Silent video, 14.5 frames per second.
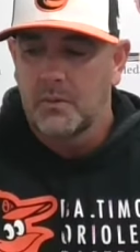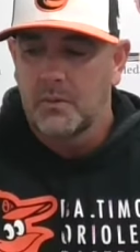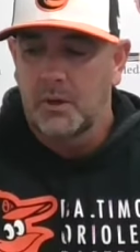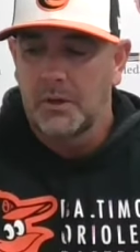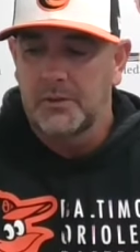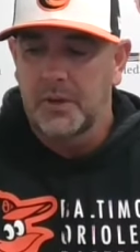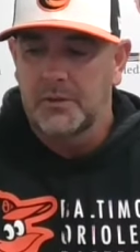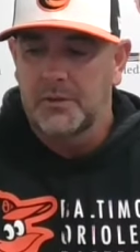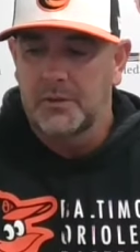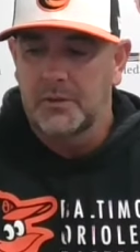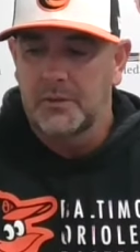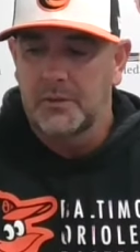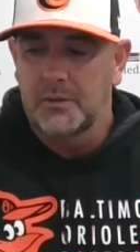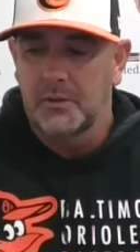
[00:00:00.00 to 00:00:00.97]
Well, I thought,
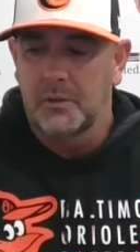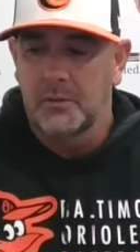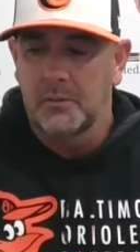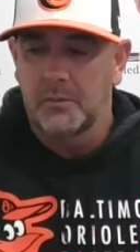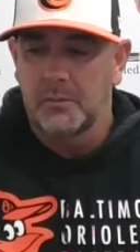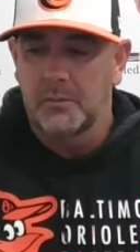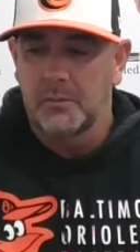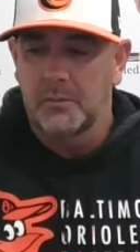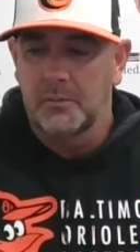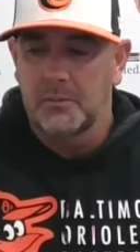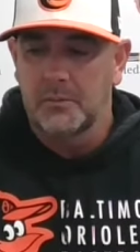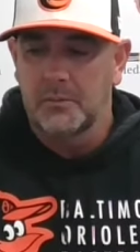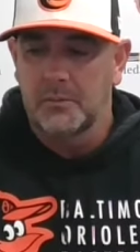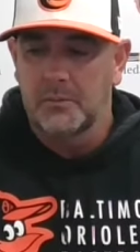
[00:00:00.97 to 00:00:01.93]
you know,
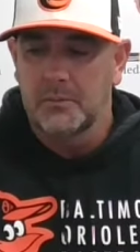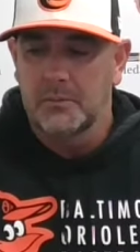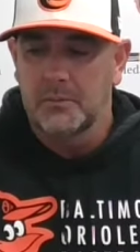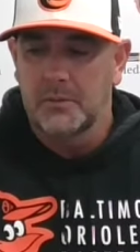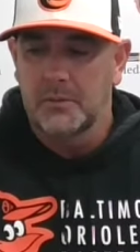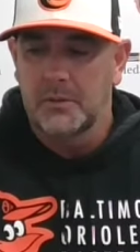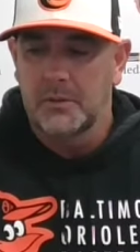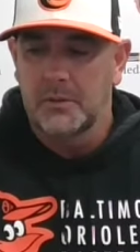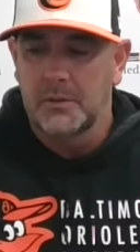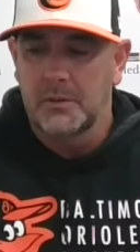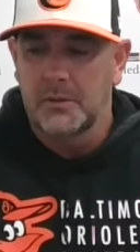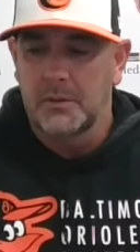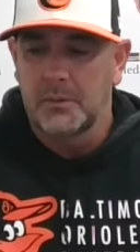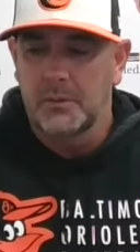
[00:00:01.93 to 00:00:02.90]

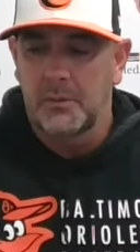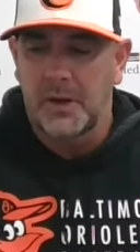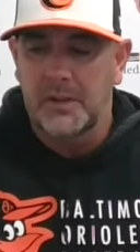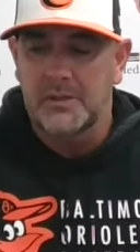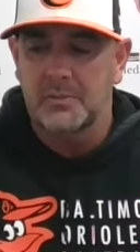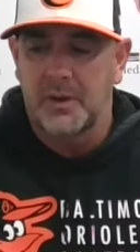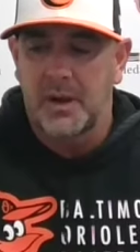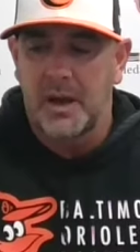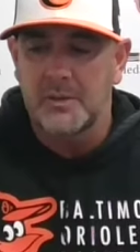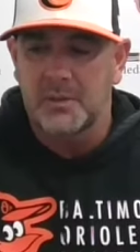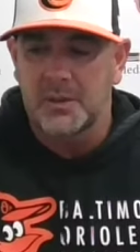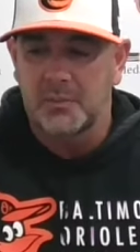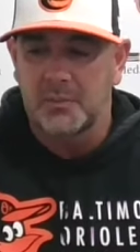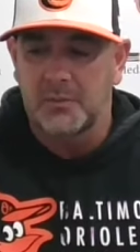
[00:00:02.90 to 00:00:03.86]
I think we've had some guys
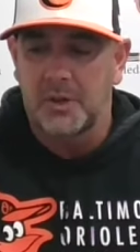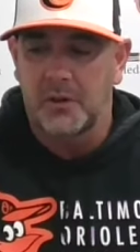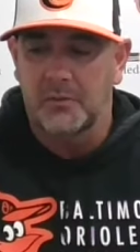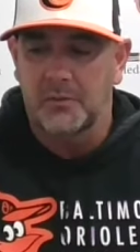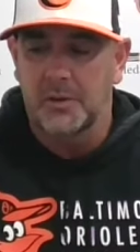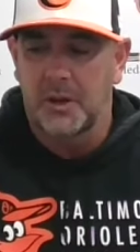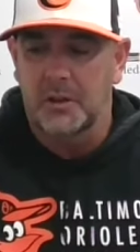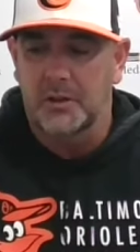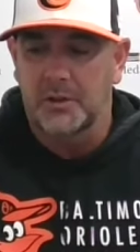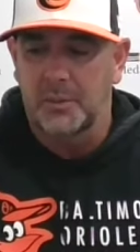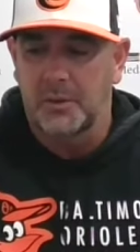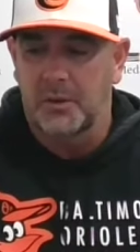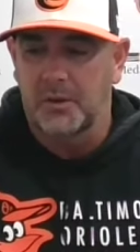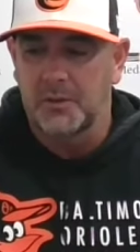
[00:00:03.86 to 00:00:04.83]
with some tough luck,
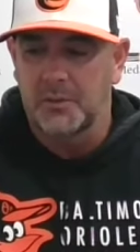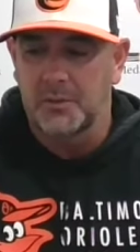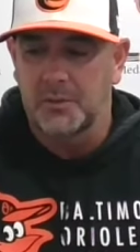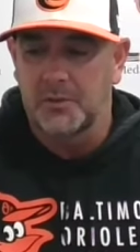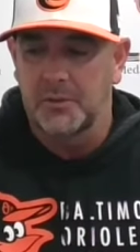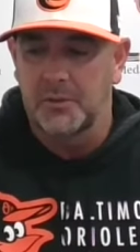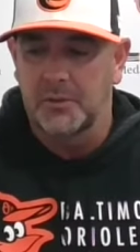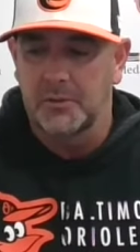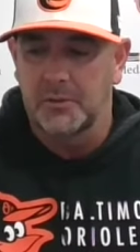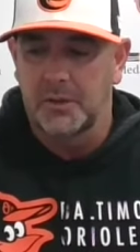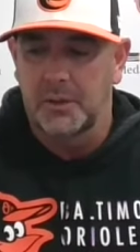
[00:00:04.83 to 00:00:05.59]
to be honest with you.